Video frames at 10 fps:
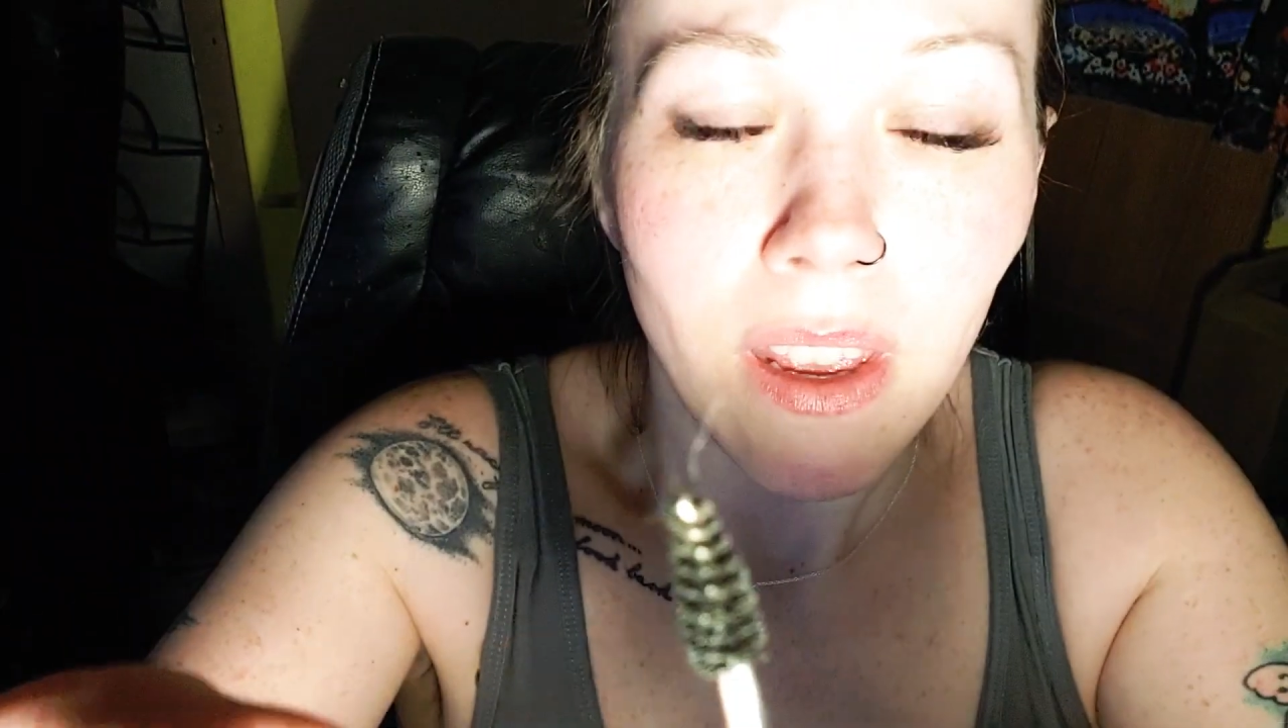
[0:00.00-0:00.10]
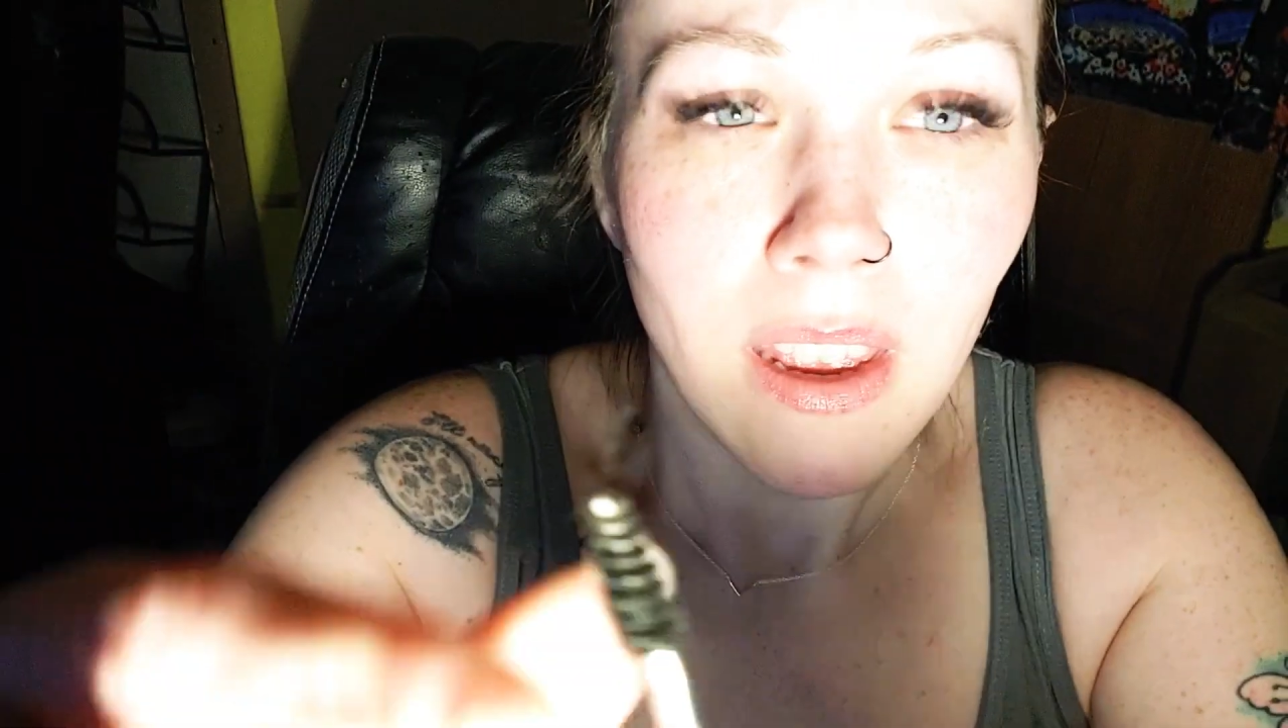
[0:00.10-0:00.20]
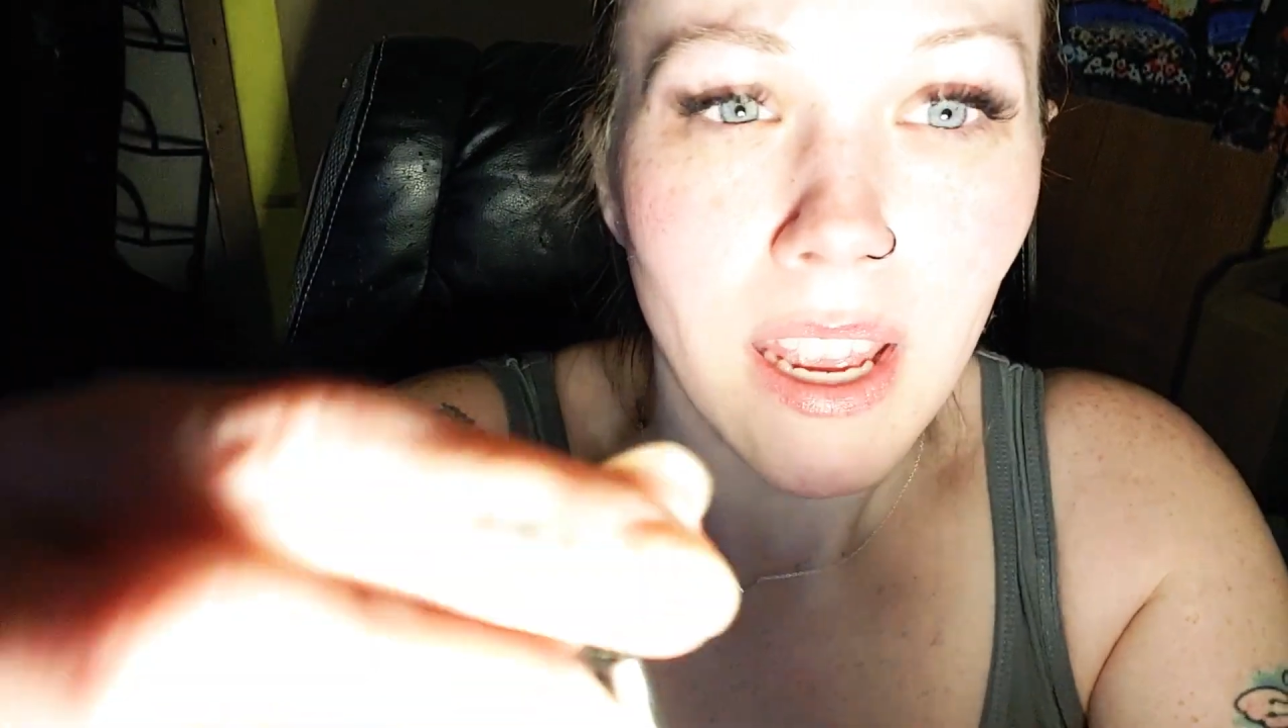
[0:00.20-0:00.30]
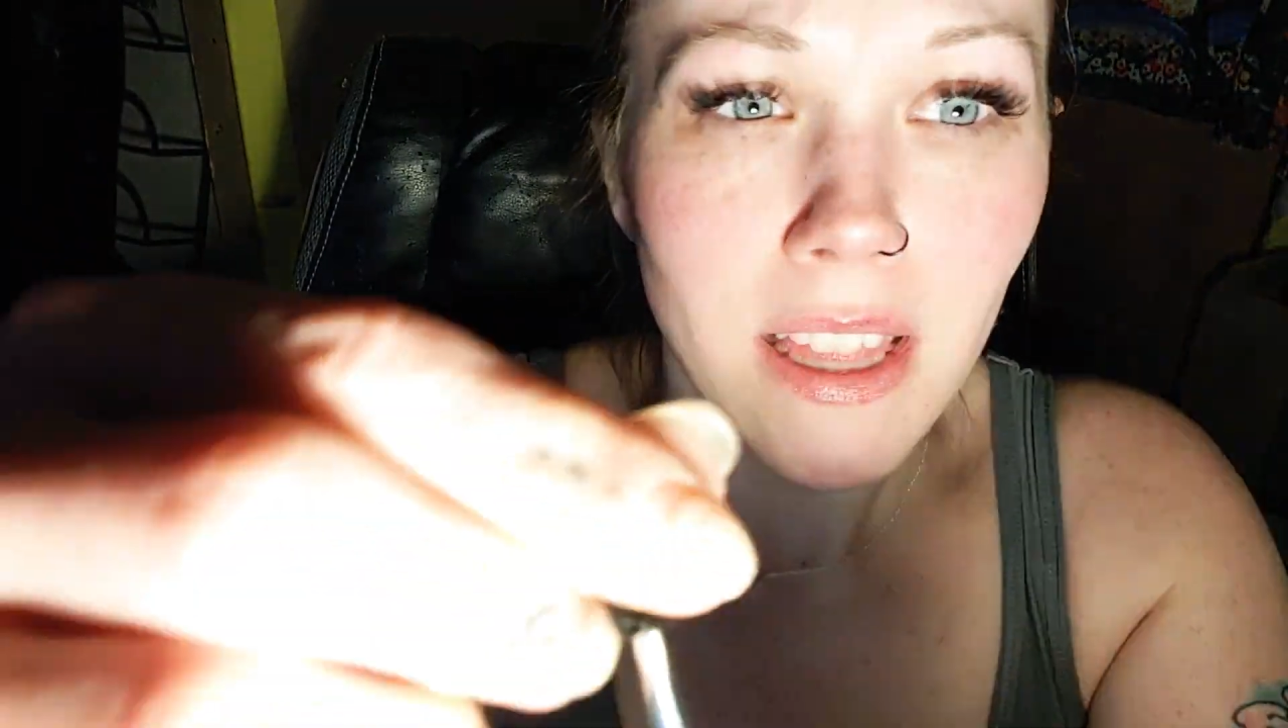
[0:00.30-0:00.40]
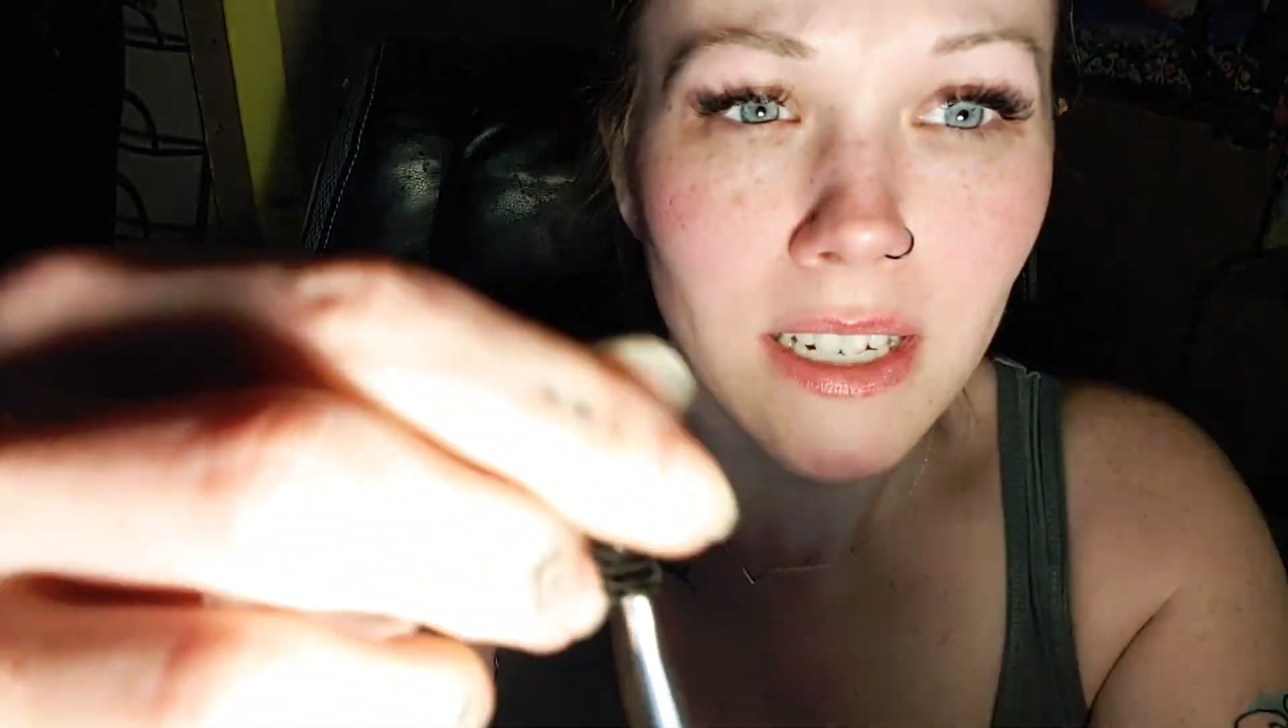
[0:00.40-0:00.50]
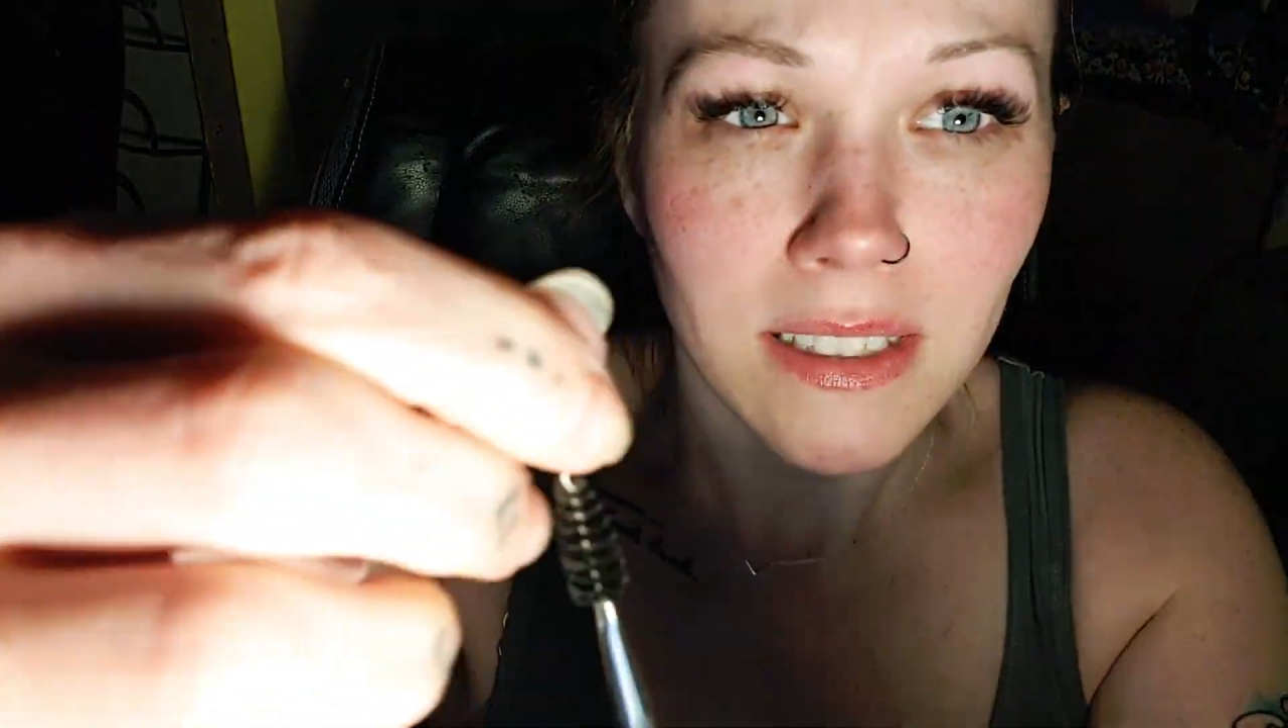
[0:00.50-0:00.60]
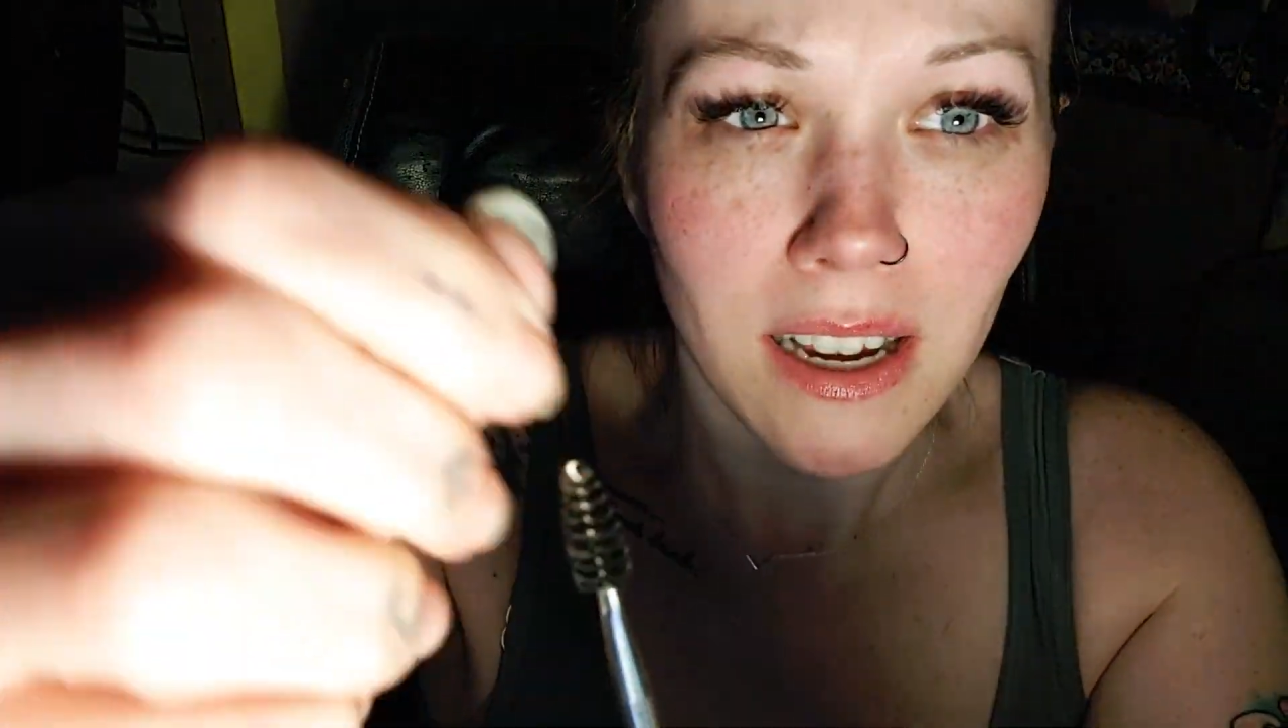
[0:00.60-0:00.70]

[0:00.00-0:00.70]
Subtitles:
then it's